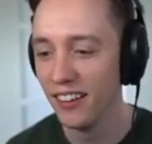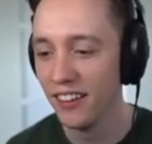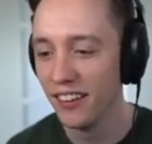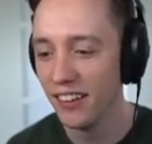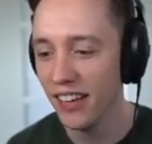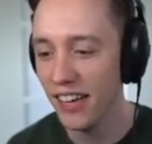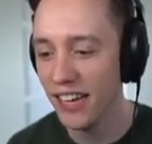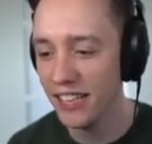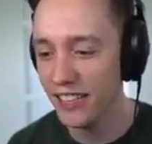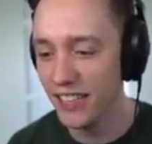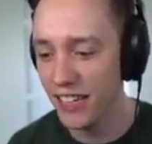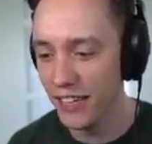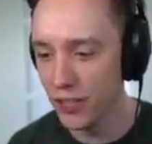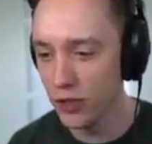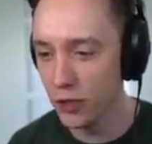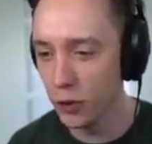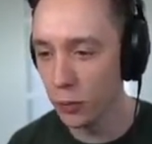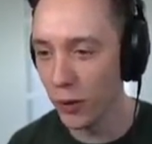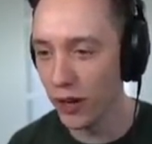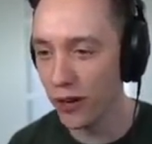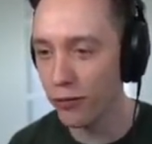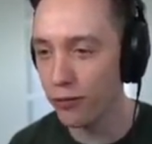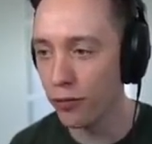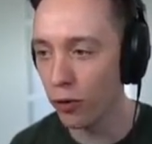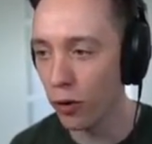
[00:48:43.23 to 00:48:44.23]
Is this the
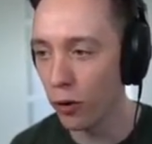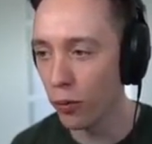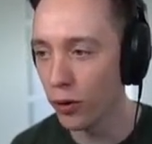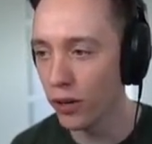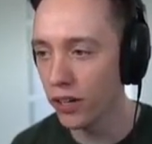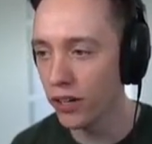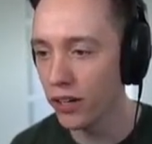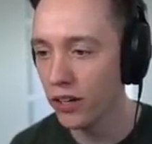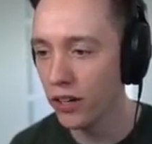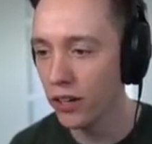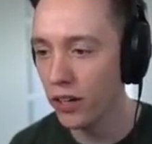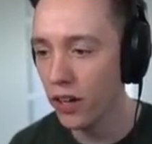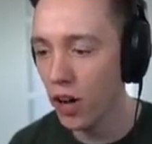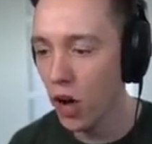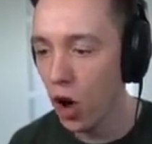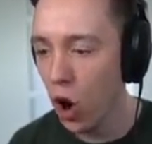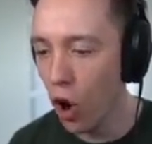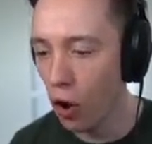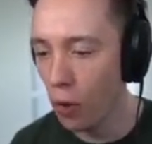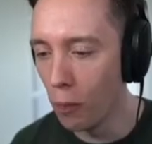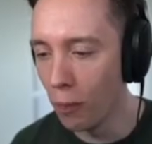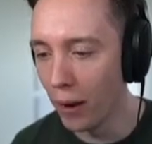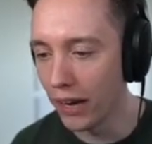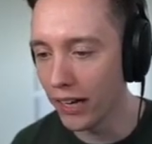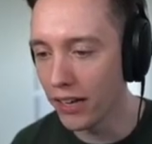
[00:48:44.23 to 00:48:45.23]
way forward?
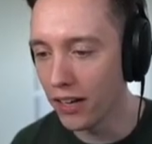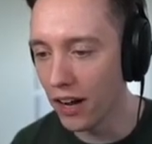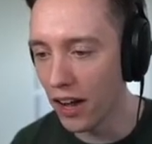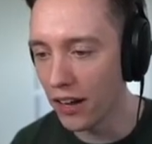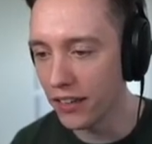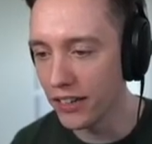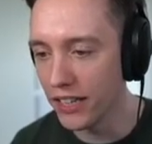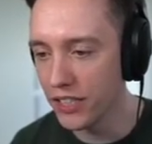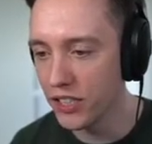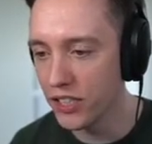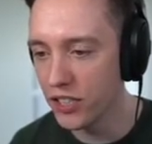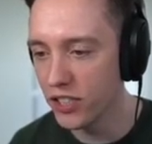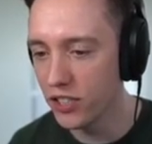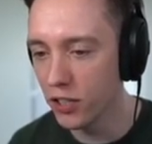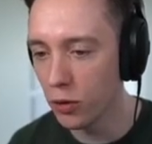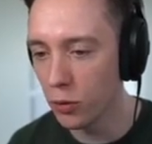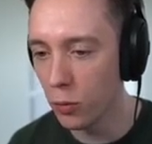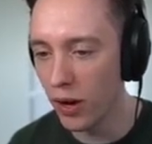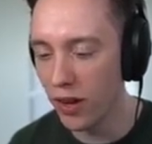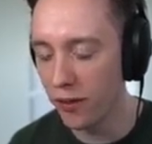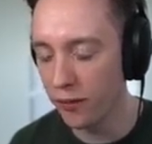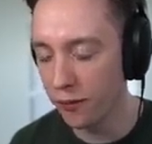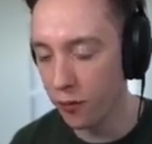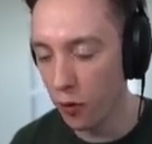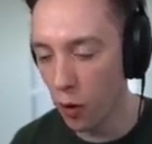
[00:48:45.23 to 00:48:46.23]
Oh my god, this is the
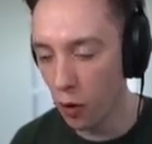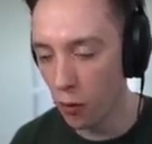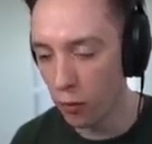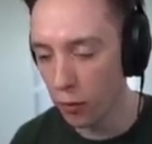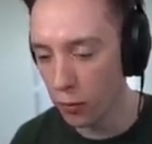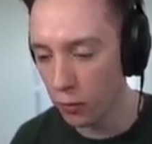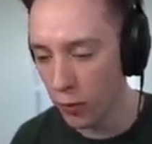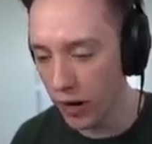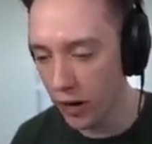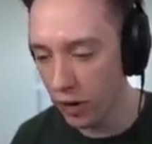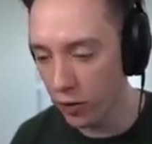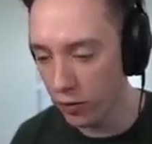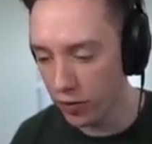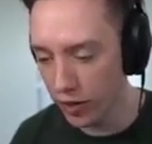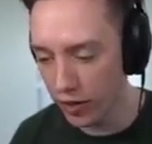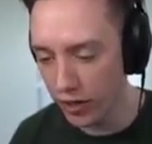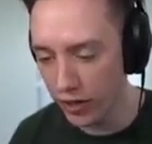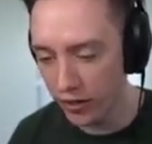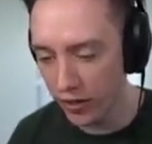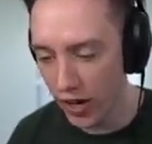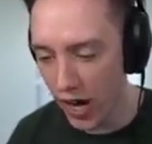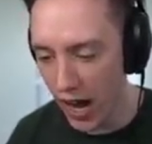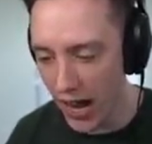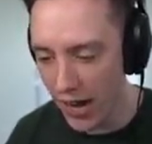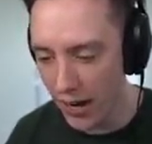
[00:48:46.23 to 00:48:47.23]
way forward right over
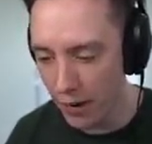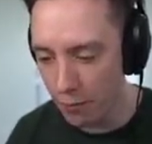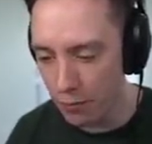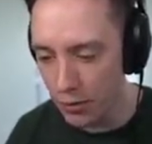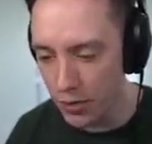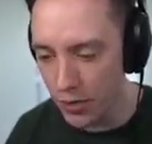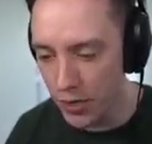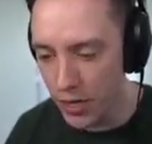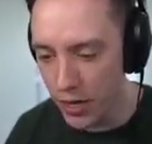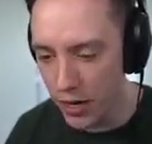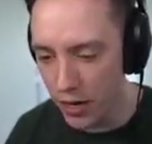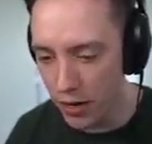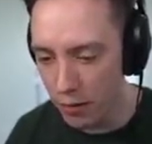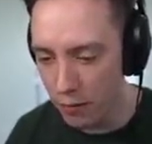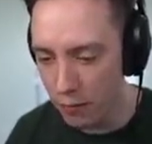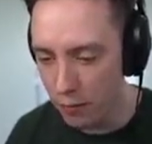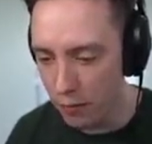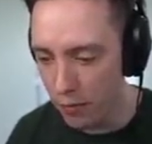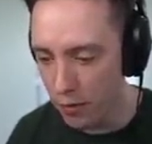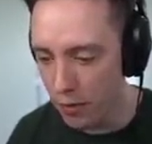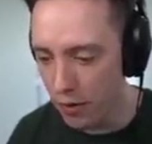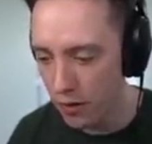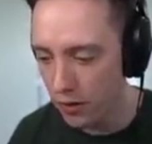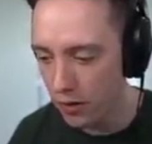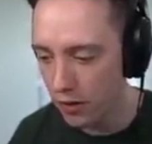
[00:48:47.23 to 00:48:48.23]
here. I am dumb.
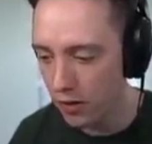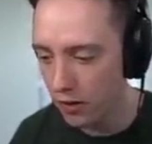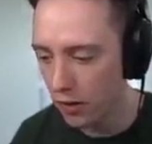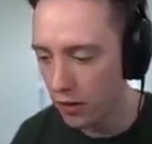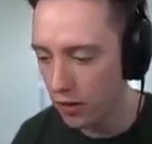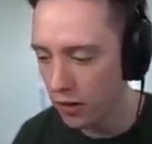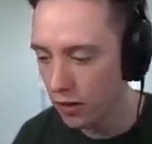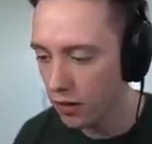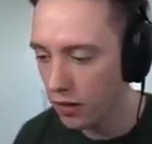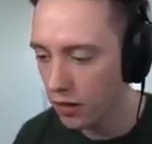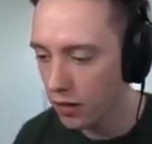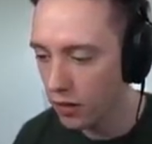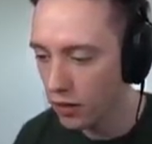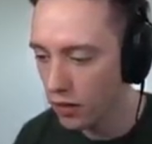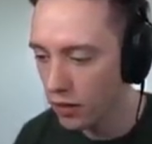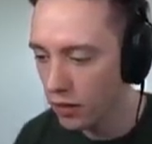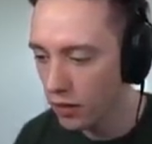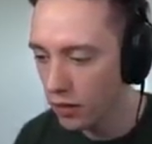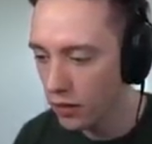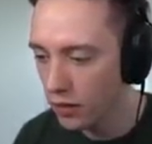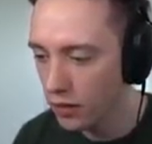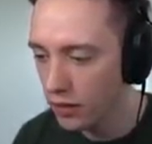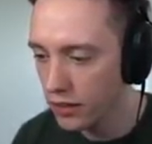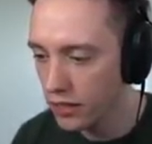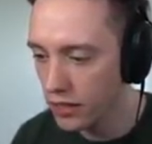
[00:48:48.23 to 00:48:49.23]

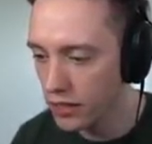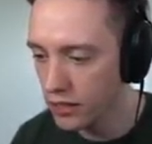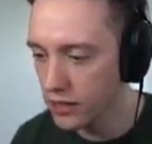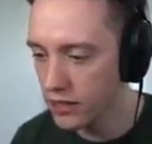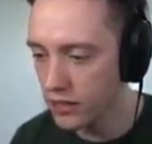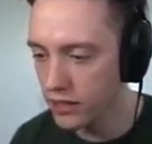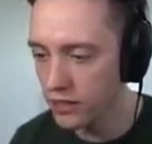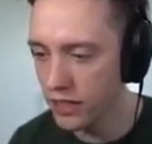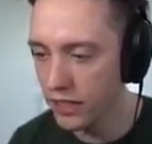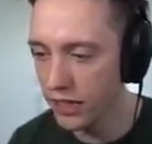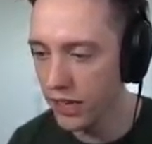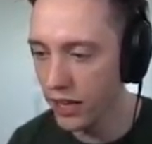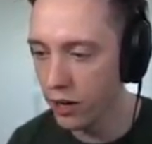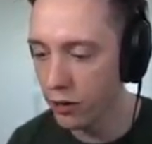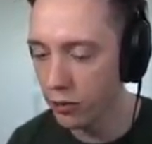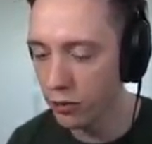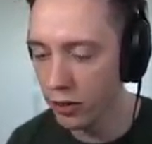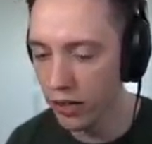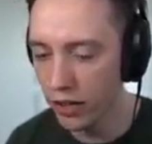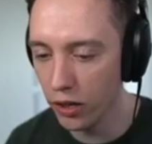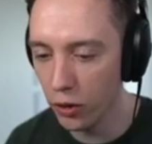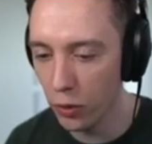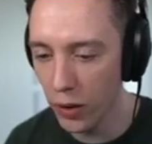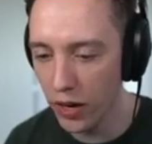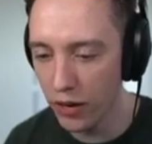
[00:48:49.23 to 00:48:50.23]
This is
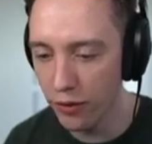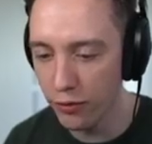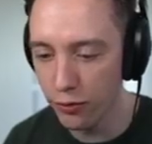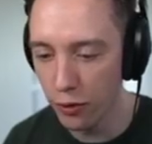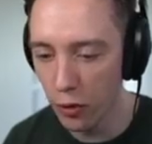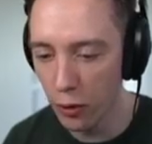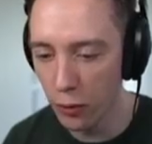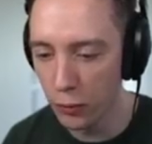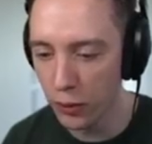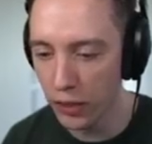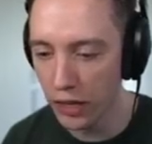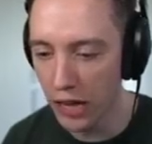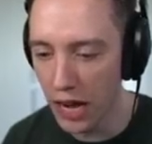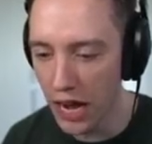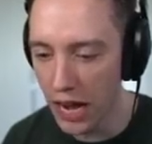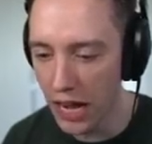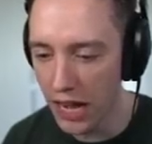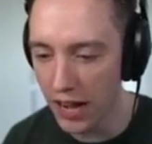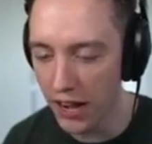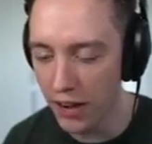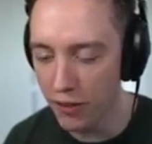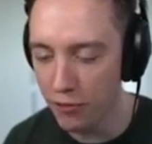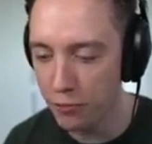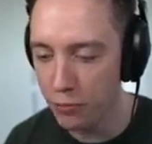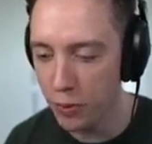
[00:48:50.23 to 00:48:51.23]
literally the way forward. I
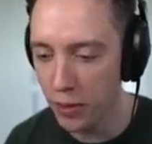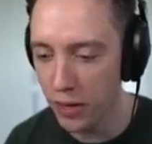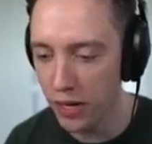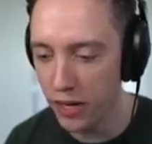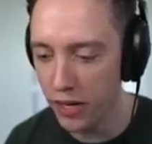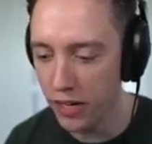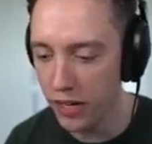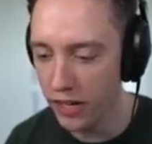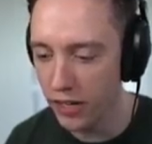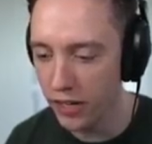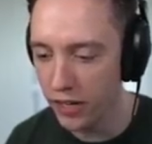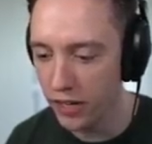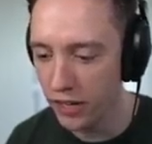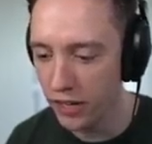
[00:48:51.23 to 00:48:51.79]
have been...